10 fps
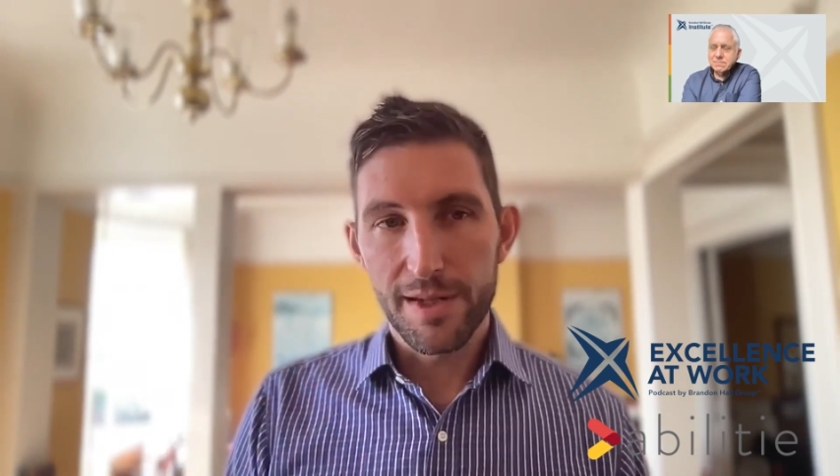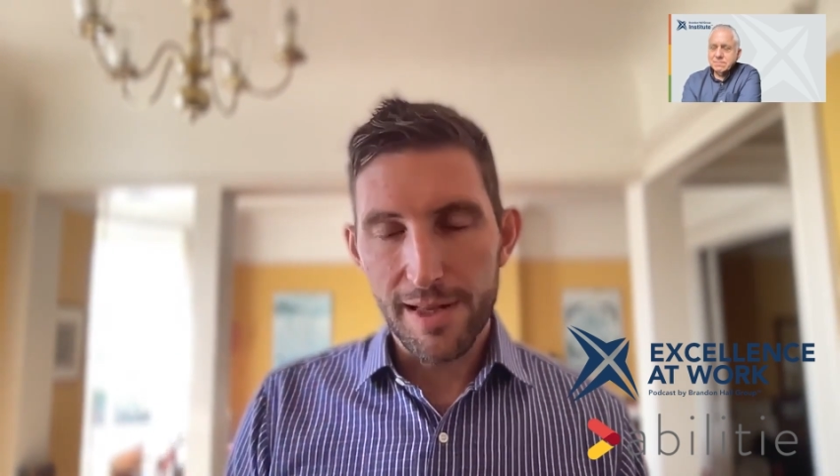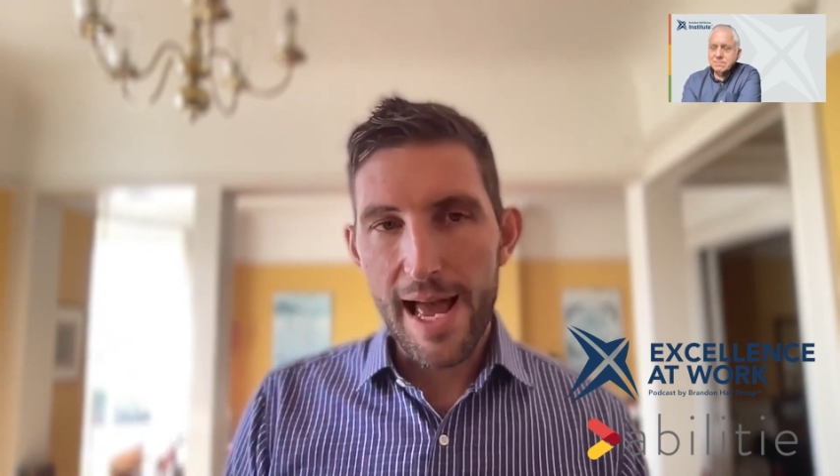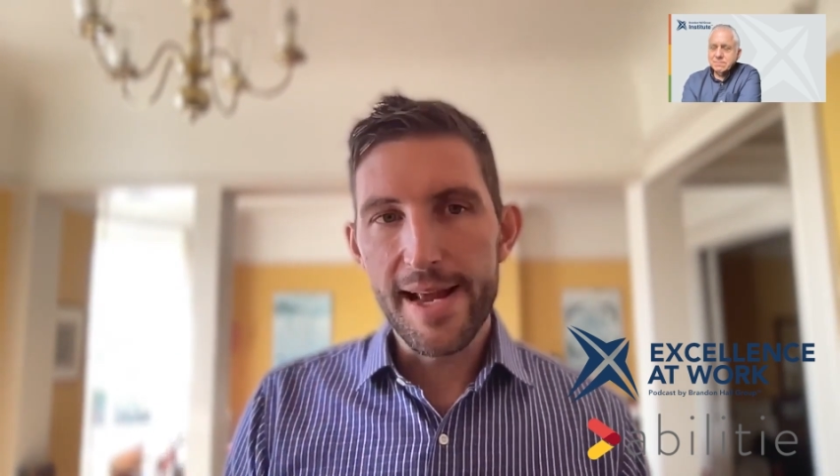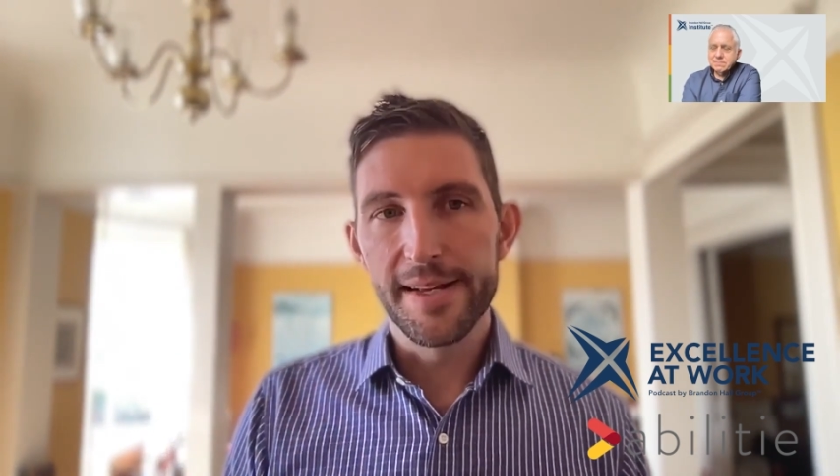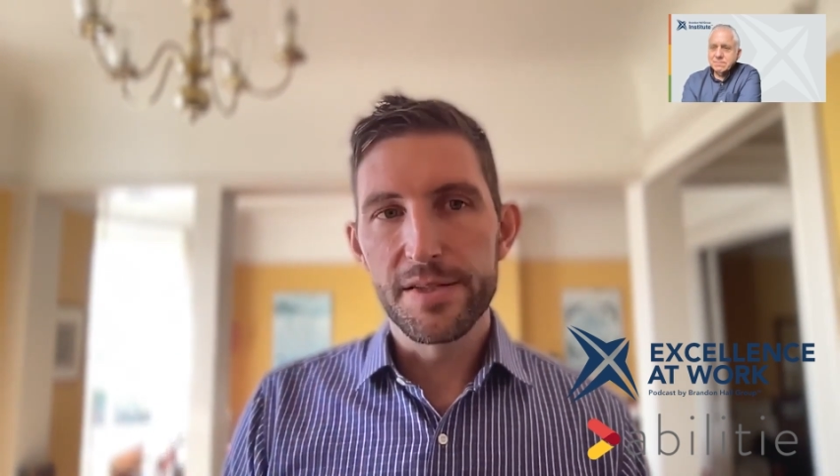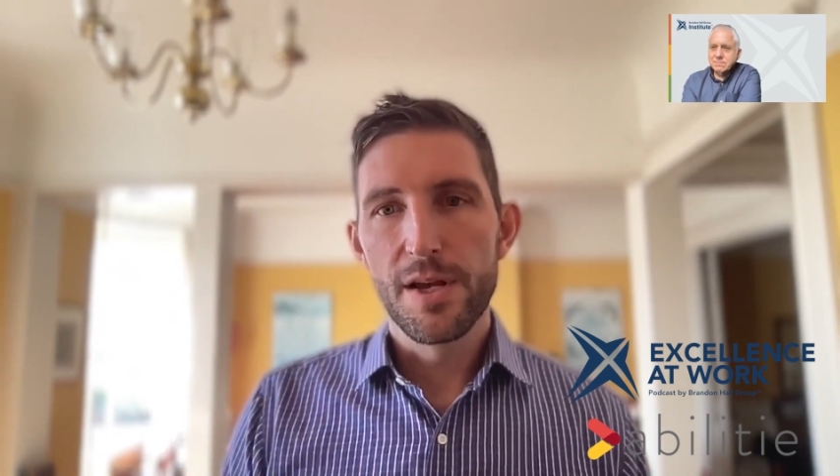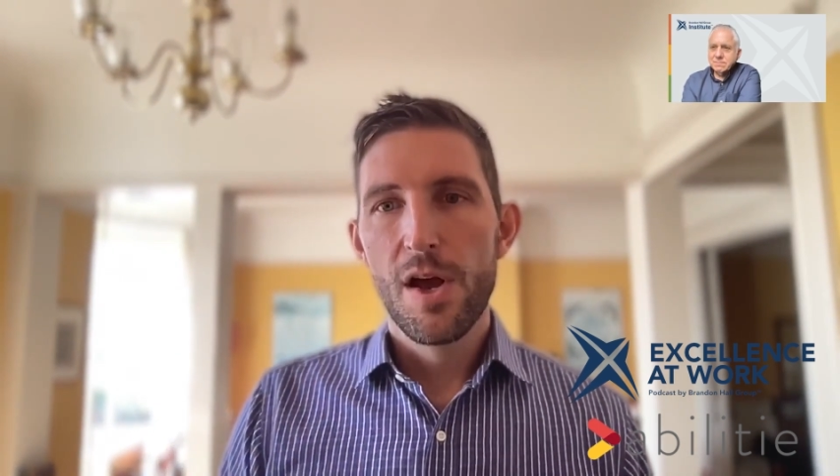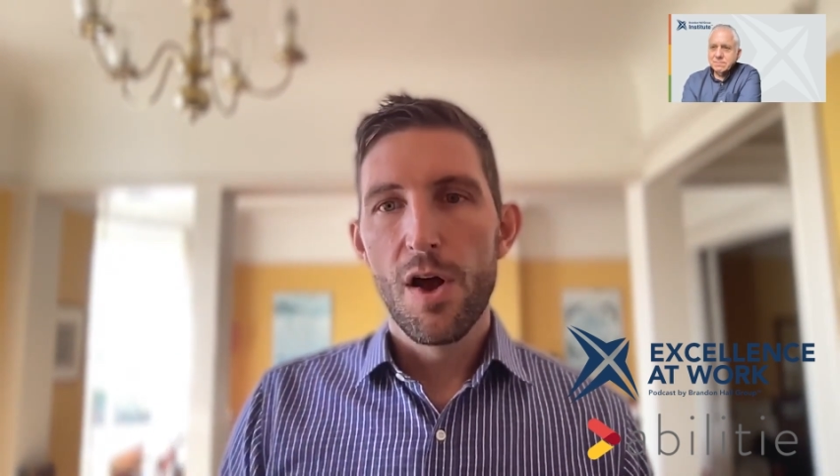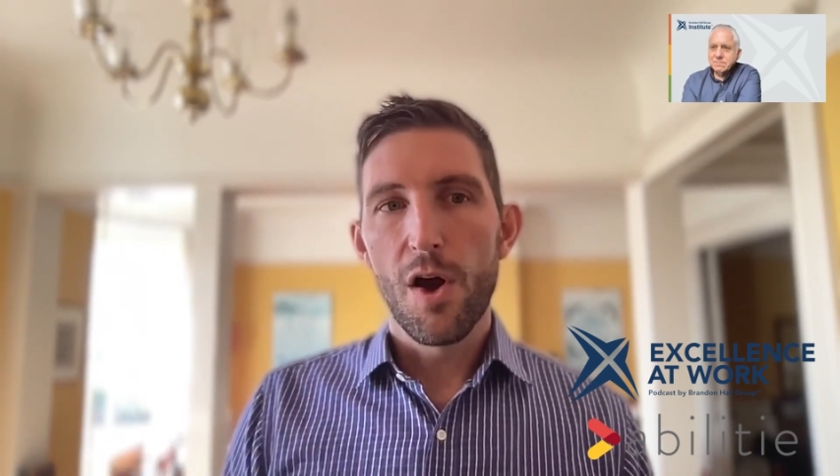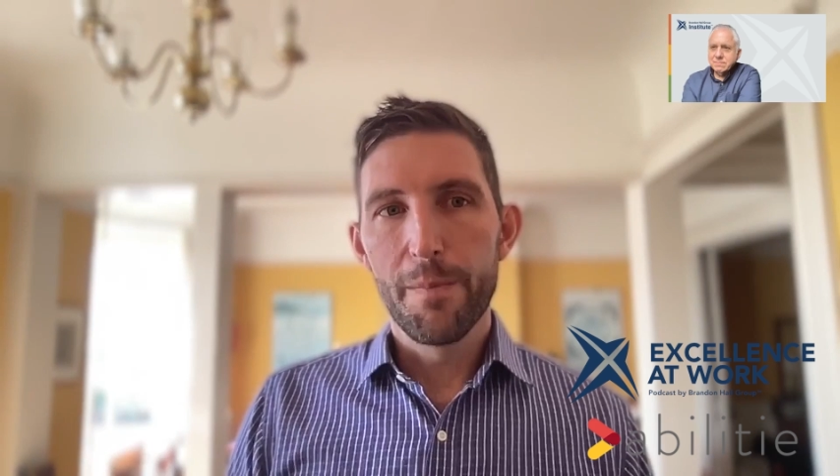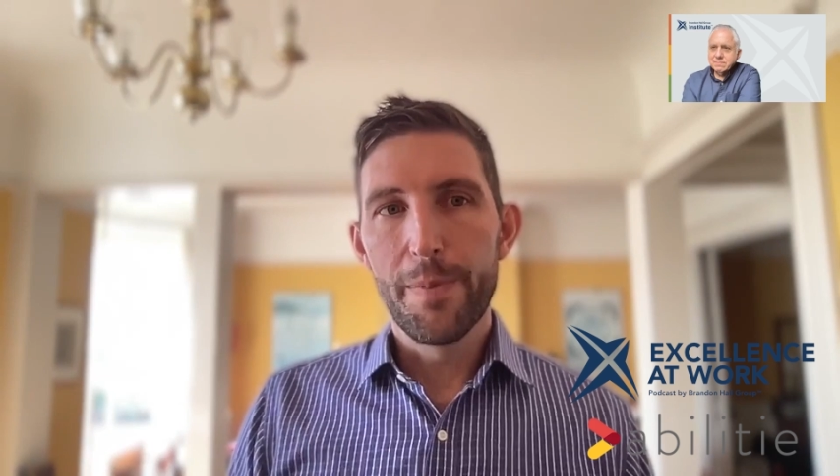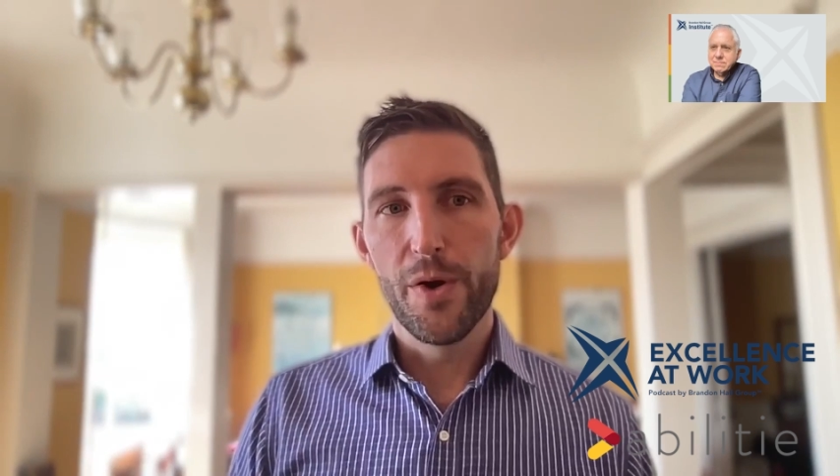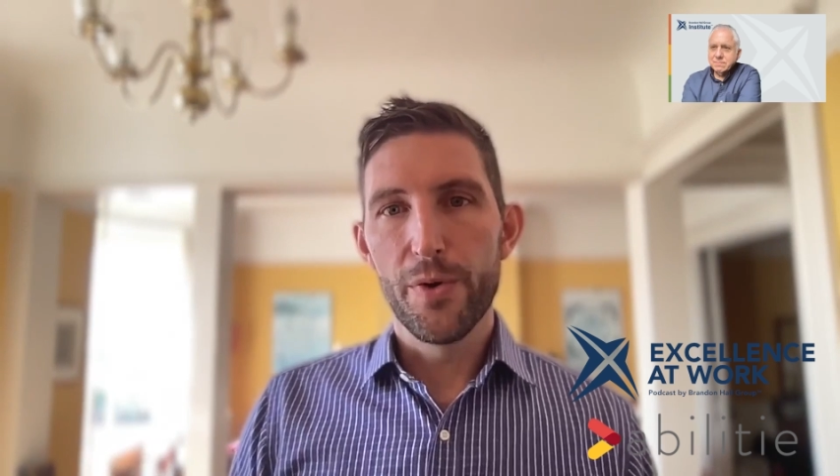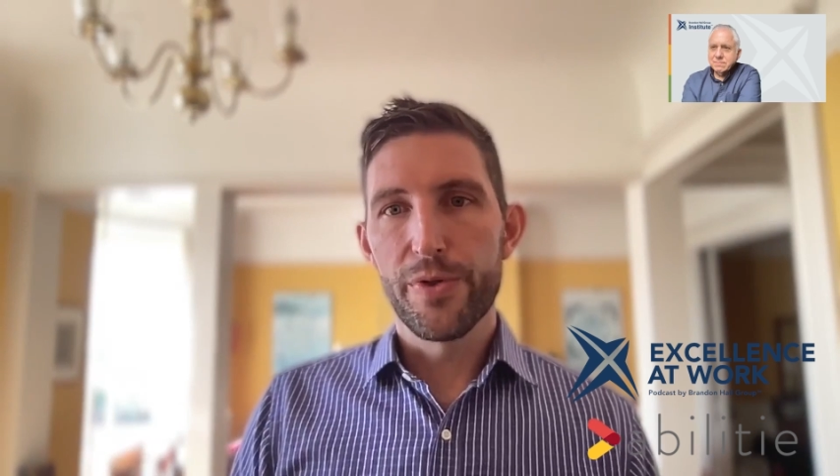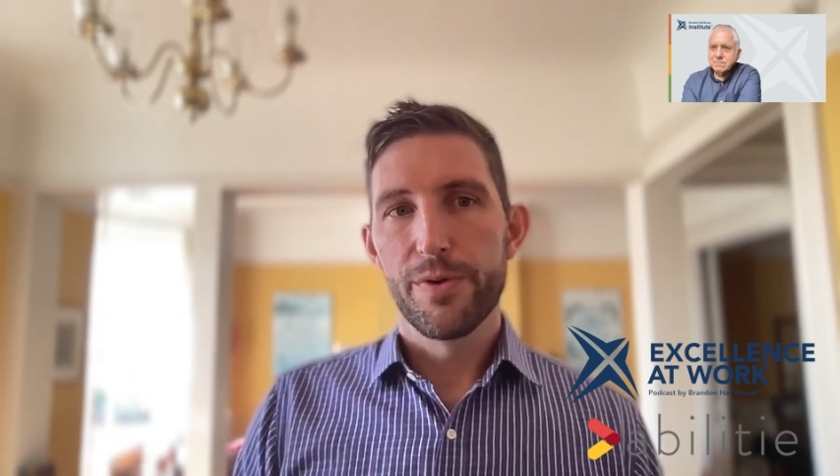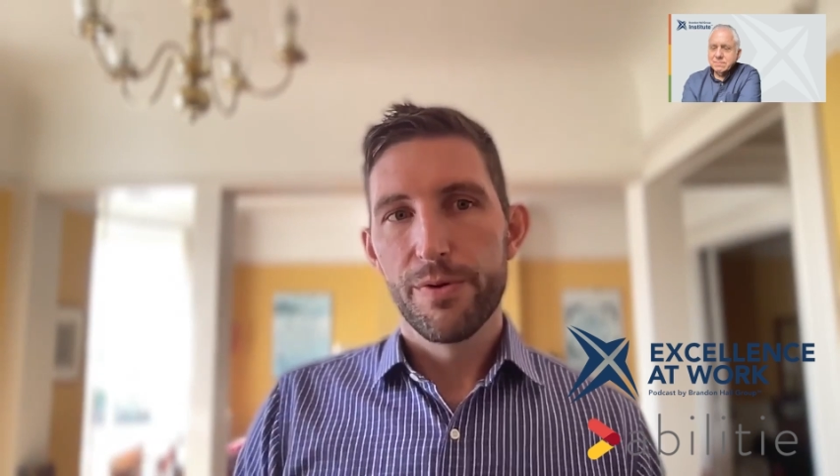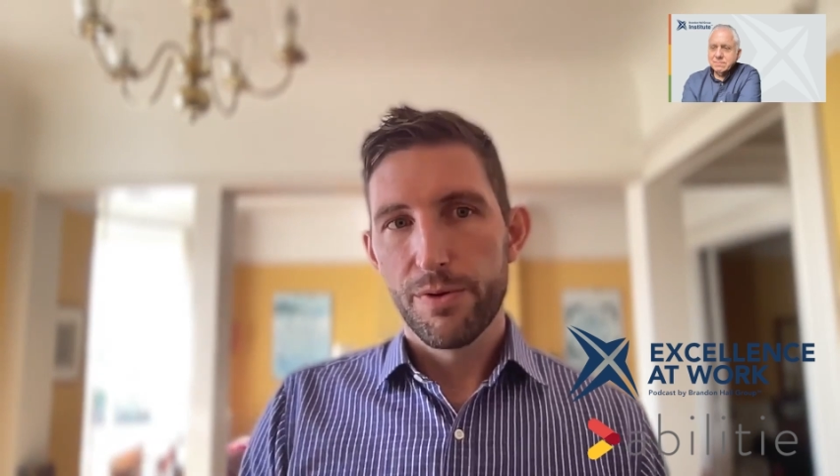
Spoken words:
clients are both